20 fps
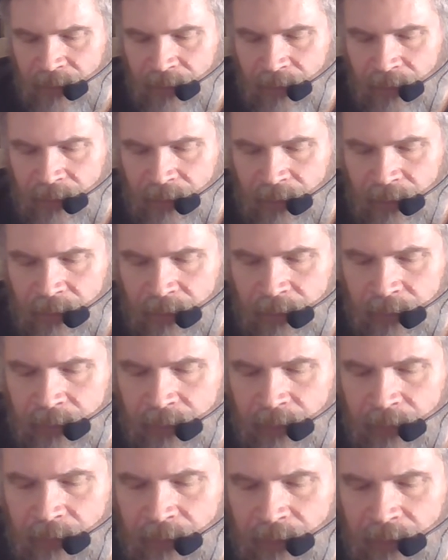
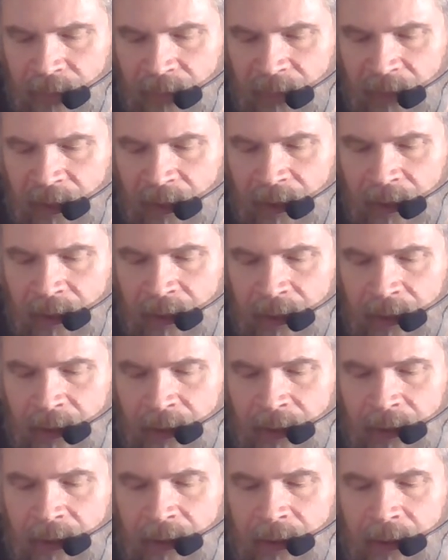
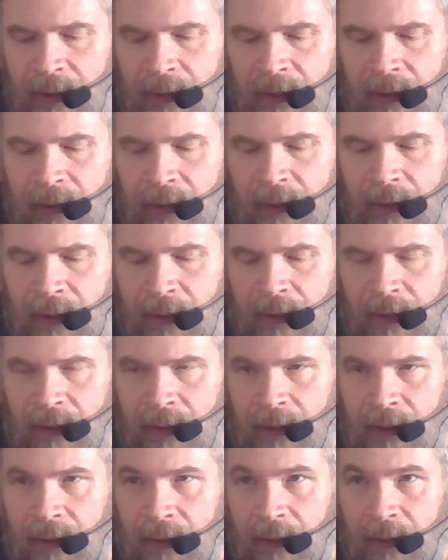
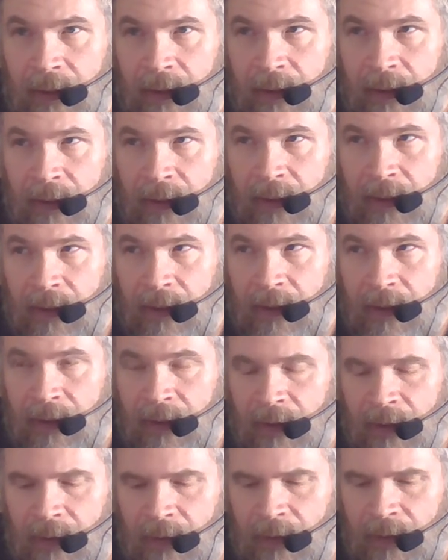
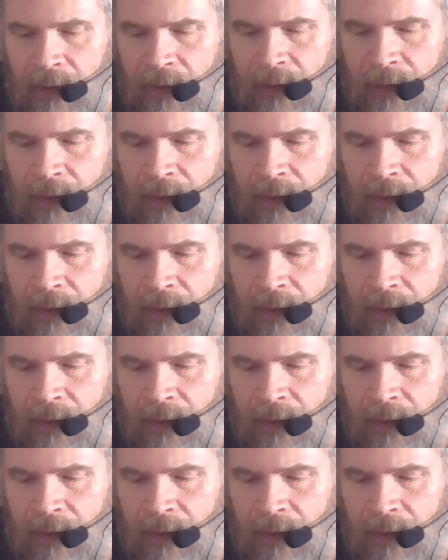(no one is talking)